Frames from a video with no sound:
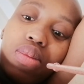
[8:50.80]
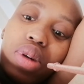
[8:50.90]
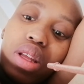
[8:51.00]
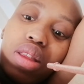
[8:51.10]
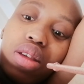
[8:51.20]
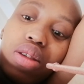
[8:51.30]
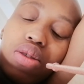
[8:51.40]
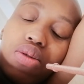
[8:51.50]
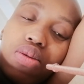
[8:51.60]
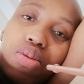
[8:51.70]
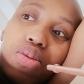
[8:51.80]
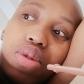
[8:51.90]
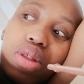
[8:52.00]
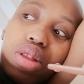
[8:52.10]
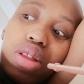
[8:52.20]
But I think your
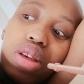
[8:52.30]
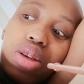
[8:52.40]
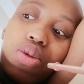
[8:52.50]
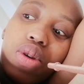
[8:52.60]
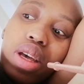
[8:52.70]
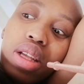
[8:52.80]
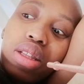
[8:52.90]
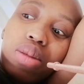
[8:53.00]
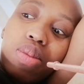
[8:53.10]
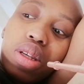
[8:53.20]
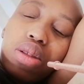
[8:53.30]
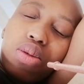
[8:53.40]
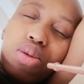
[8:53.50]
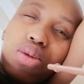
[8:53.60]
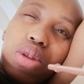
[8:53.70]

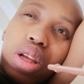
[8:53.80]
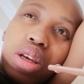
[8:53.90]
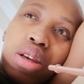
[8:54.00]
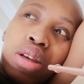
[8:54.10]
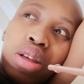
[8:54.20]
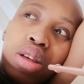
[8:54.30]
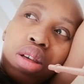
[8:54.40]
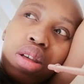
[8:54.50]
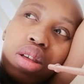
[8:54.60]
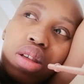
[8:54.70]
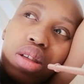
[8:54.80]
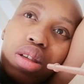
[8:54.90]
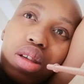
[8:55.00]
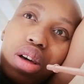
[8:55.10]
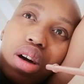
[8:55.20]
headspace also like
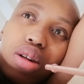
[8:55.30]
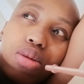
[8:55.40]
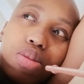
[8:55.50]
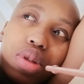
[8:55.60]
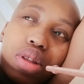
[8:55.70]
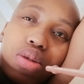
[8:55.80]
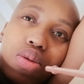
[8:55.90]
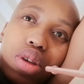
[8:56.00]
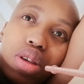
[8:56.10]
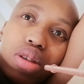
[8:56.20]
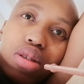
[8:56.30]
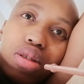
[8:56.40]
helps in a way.